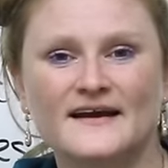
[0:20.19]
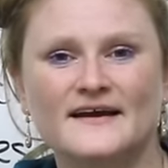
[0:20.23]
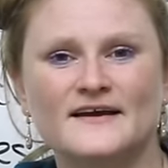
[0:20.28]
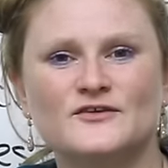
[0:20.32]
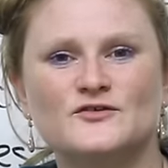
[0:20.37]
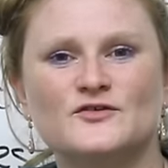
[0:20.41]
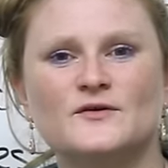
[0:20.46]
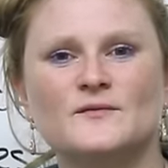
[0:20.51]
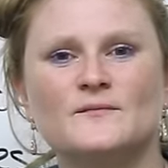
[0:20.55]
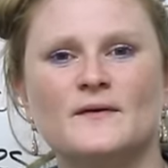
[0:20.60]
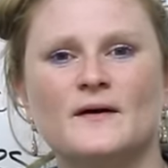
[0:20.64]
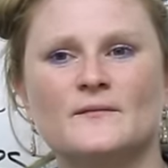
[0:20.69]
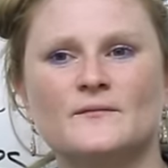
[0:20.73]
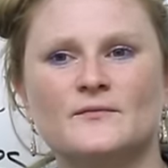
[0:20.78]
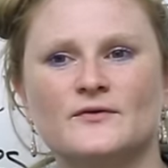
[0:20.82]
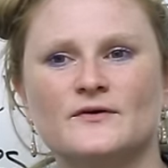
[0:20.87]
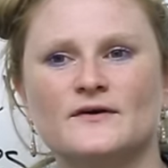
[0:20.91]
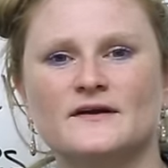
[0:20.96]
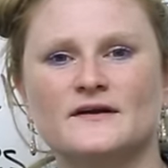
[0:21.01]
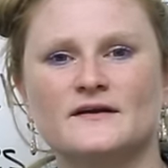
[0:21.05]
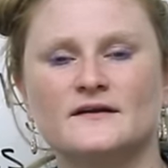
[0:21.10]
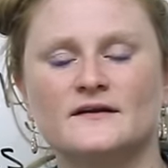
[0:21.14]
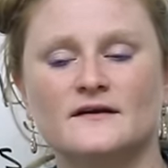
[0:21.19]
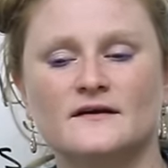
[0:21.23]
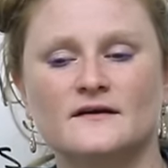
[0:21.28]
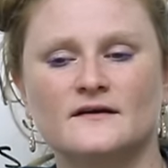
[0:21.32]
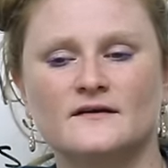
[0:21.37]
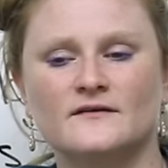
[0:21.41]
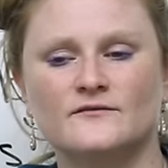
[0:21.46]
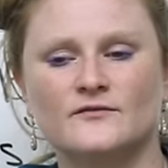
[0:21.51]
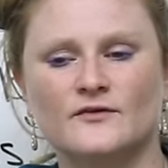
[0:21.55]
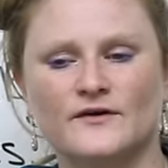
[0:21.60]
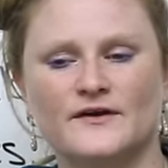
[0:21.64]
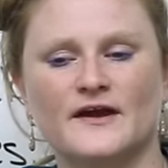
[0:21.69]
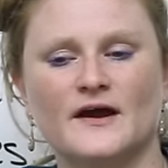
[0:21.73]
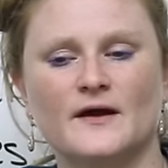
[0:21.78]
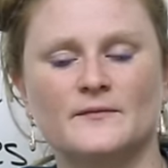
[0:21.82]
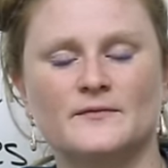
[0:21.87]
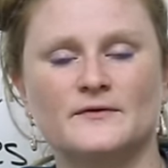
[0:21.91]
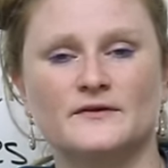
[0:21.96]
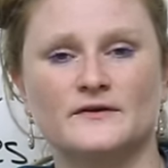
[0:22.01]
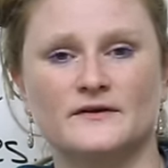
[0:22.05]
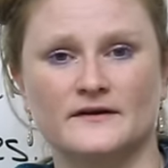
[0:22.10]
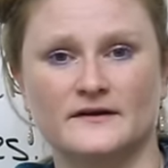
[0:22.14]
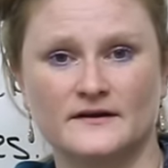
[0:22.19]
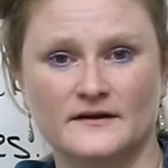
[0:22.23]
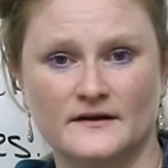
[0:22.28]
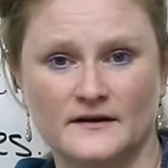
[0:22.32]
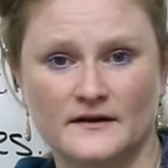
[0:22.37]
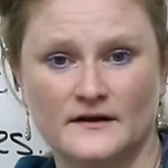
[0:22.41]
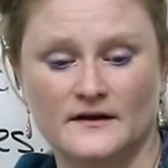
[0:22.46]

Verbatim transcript: is remembering vocabulary.